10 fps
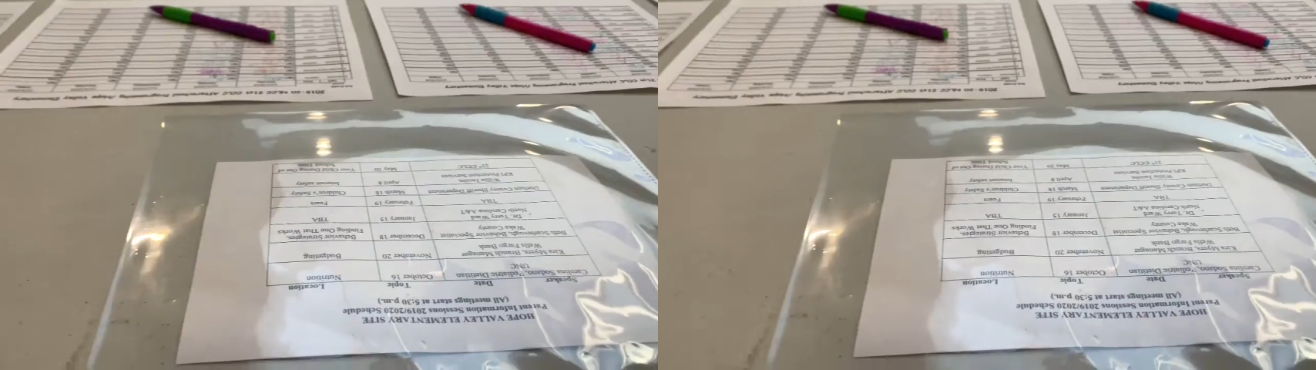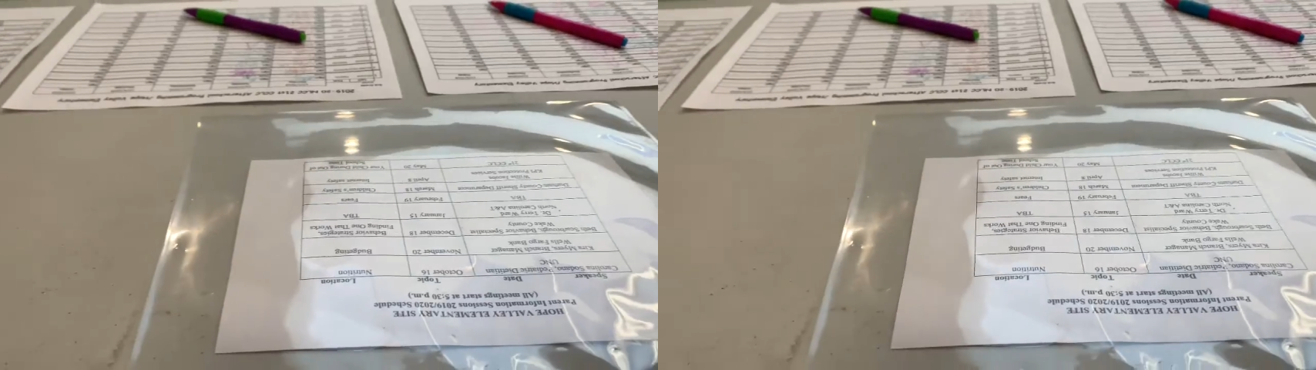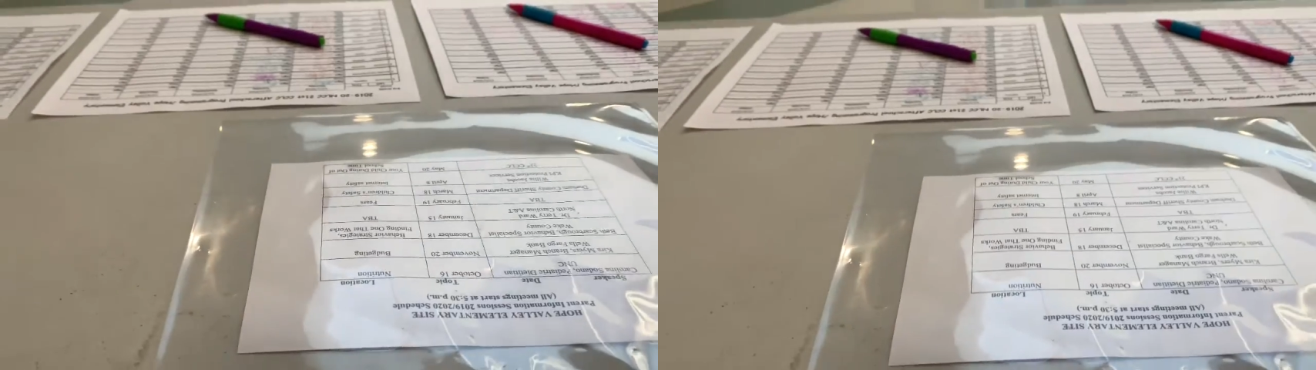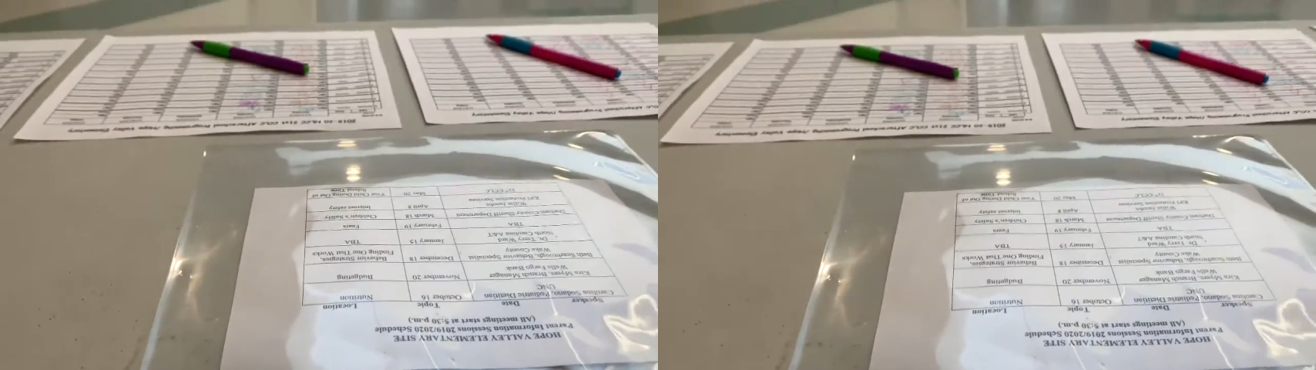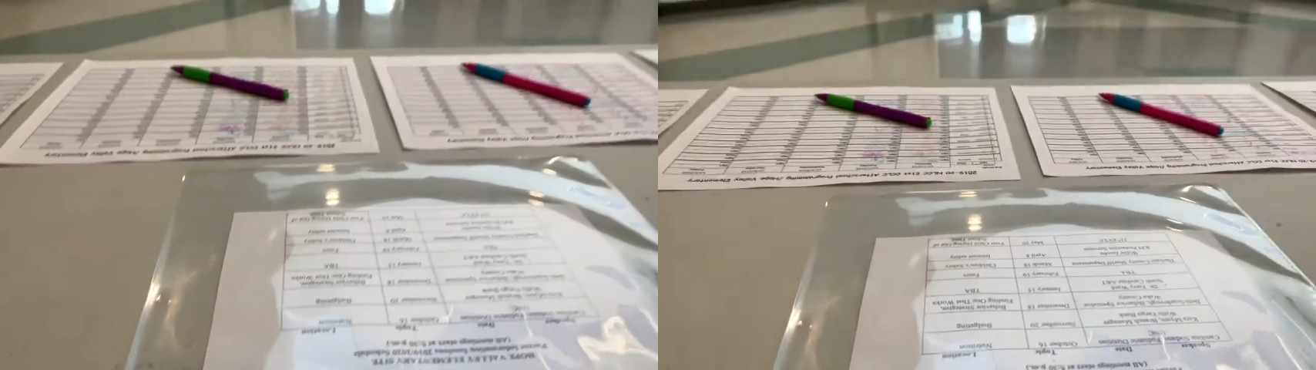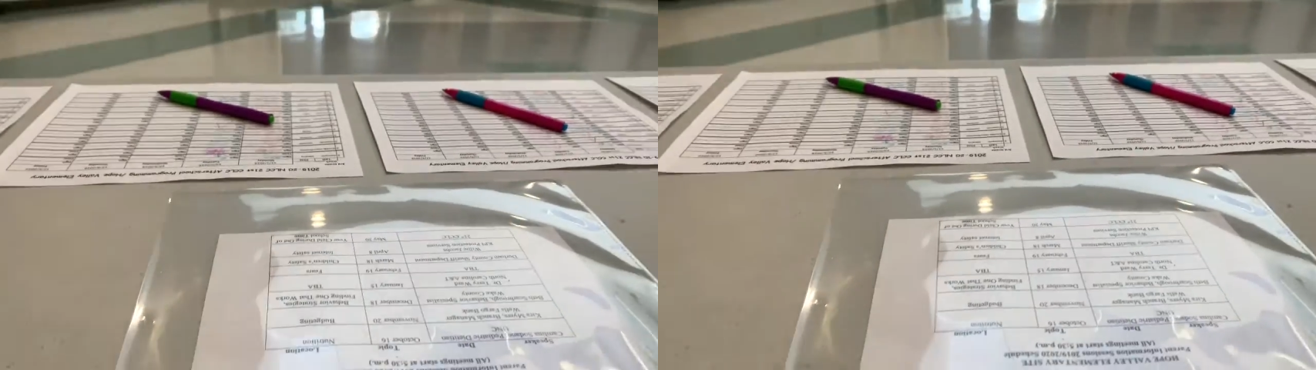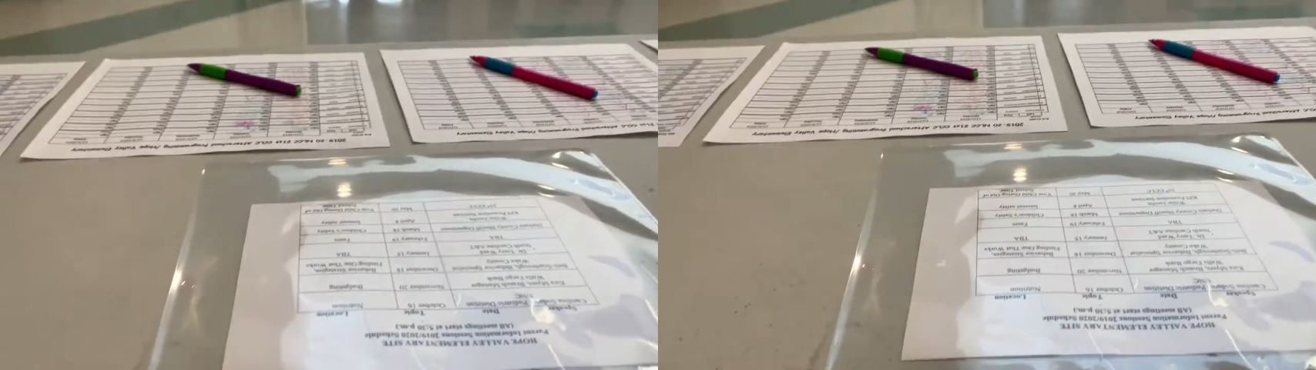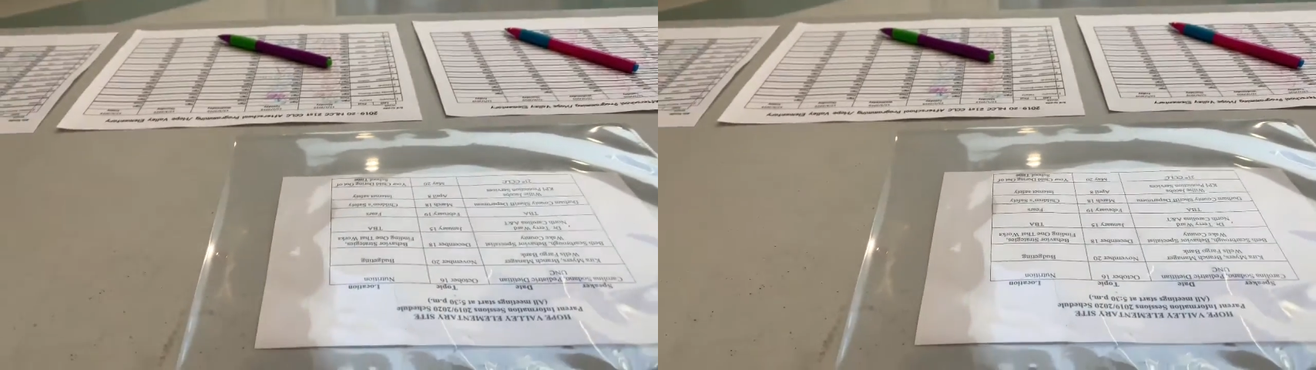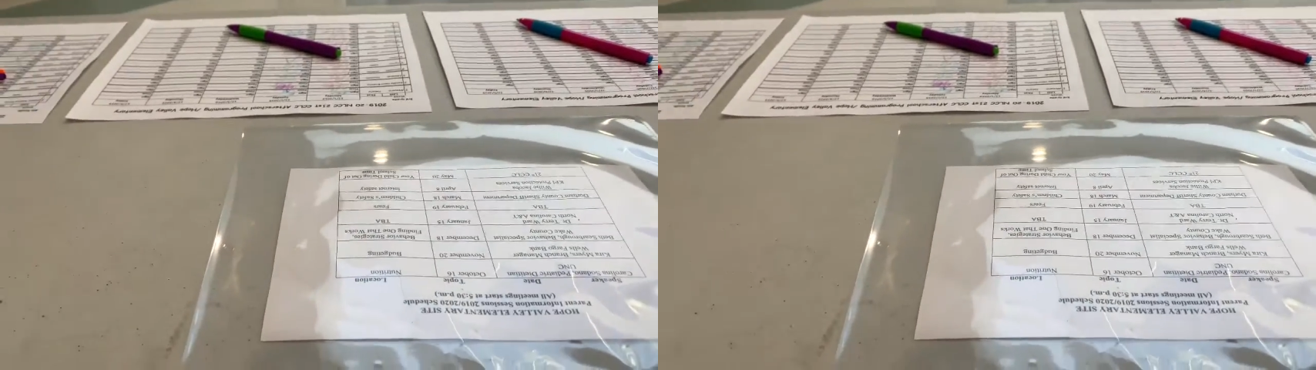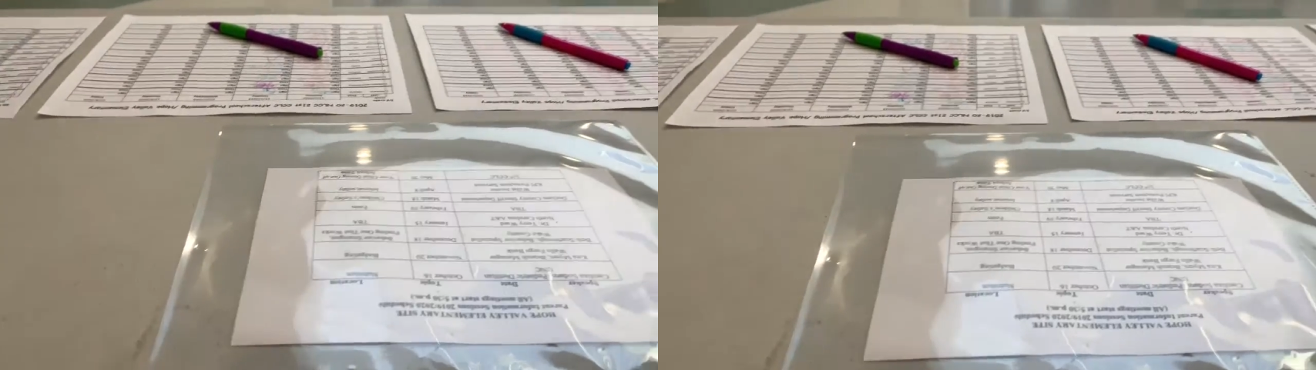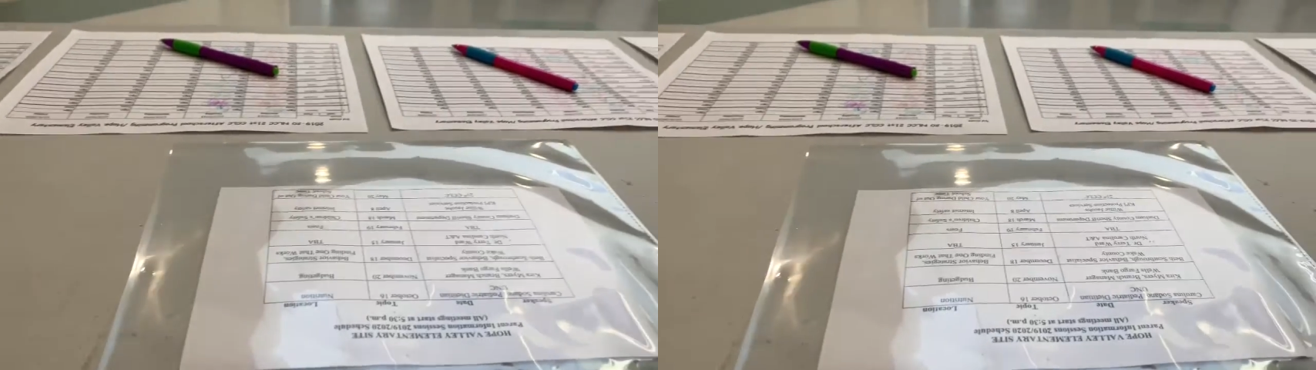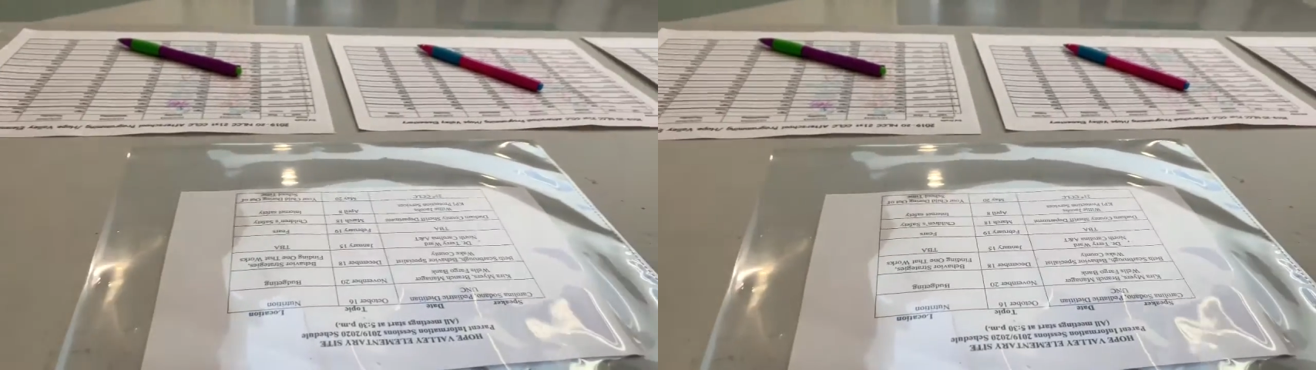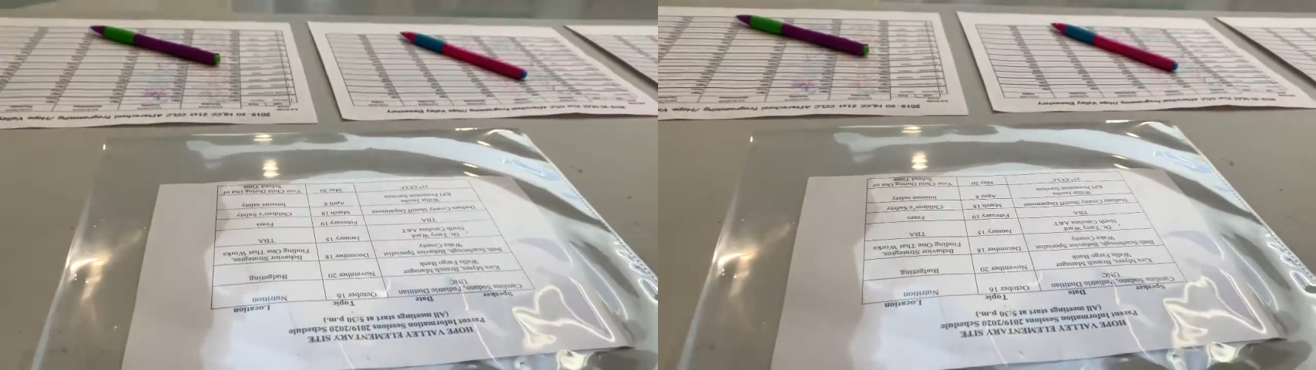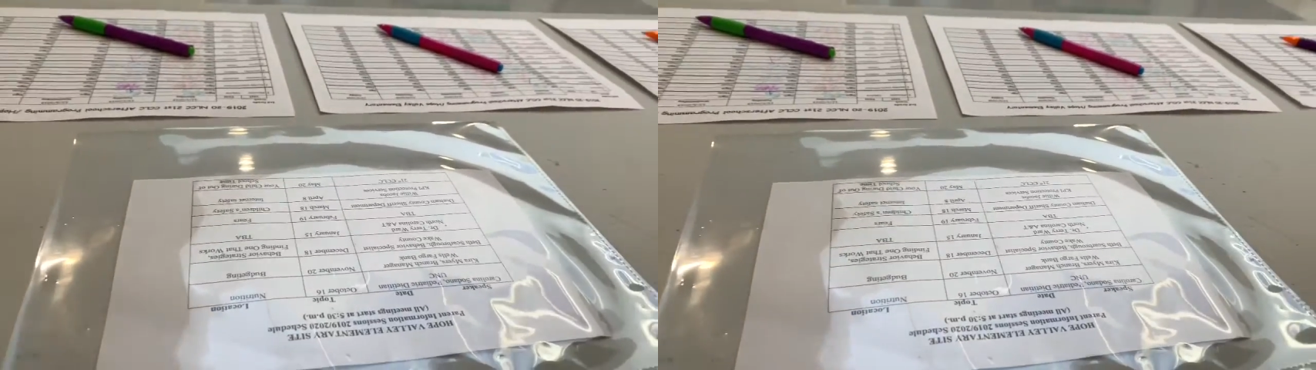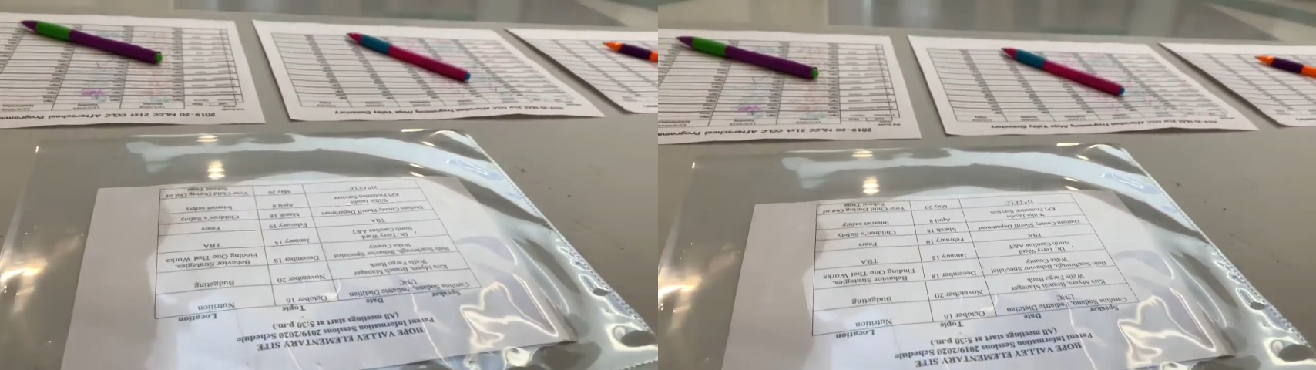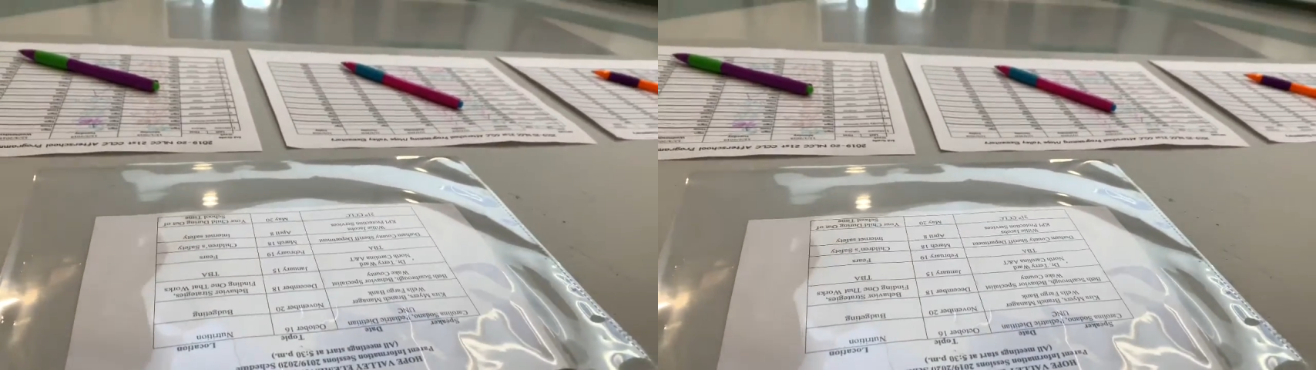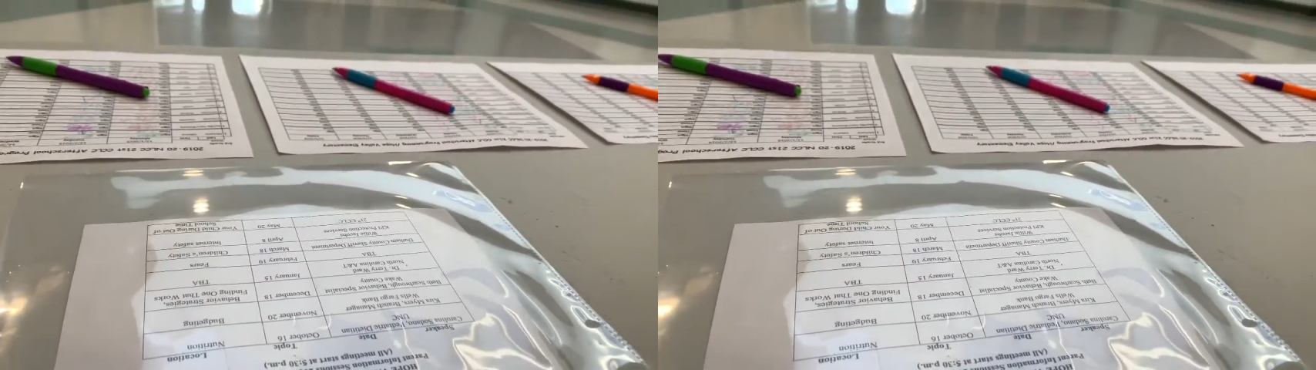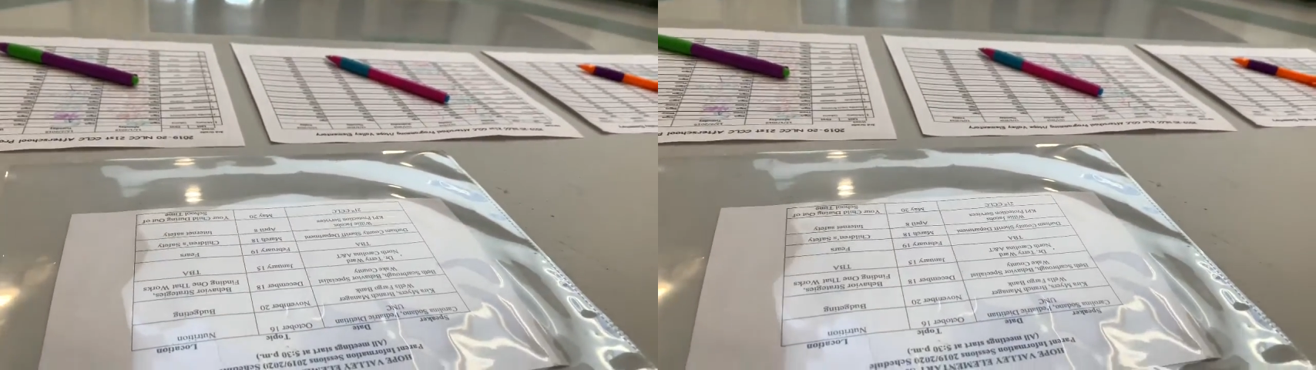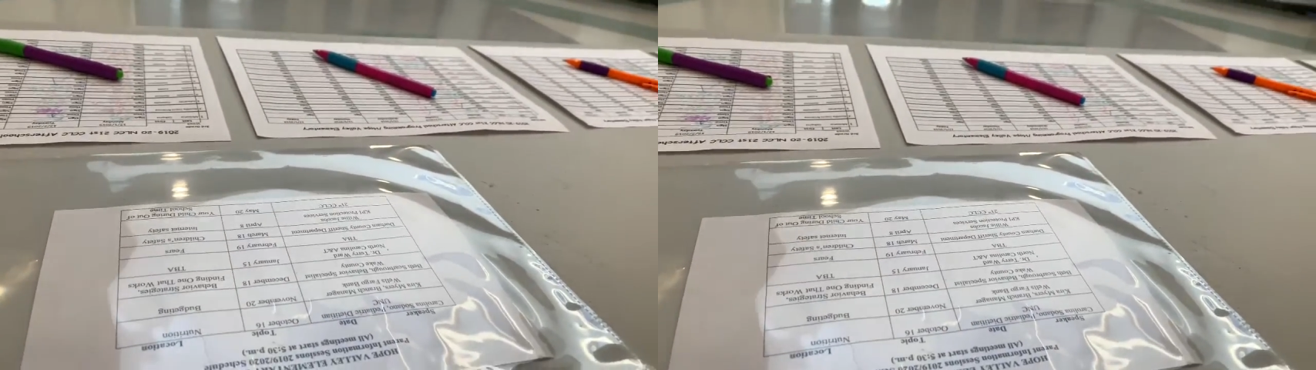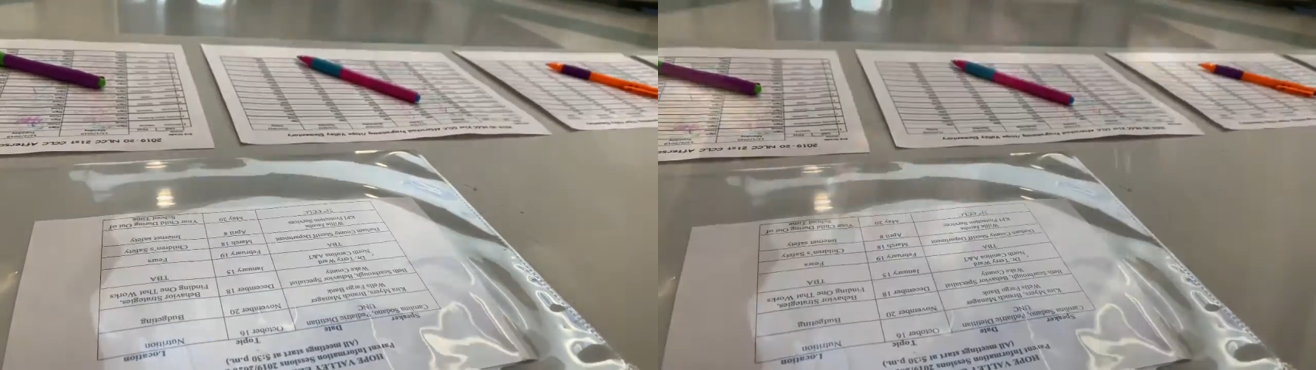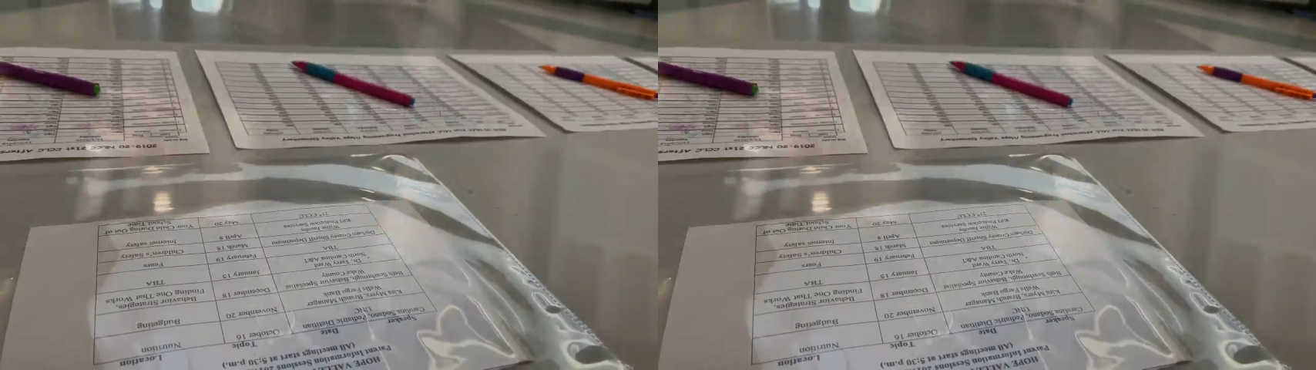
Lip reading: [unreadable: no face in view]